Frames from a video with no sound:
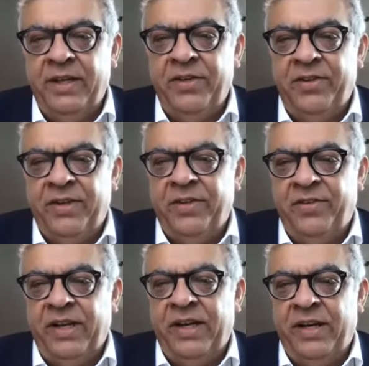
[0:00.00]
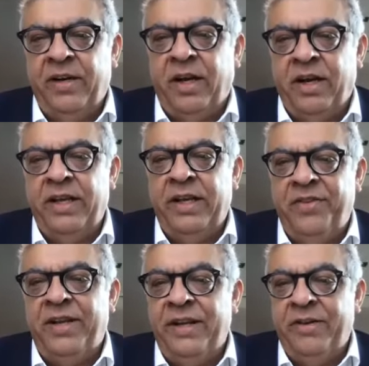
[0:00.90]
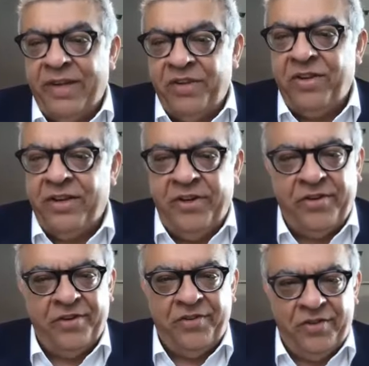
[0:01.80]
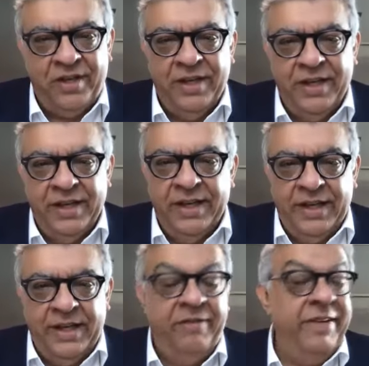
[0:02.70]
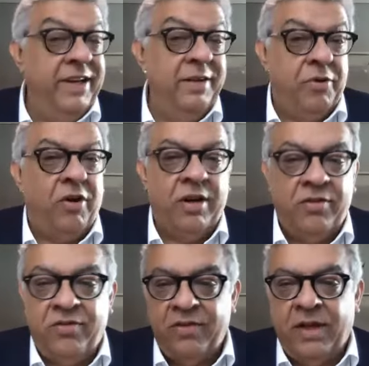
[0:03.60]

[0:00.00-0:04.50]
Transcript: Is there investor interest in vegan products?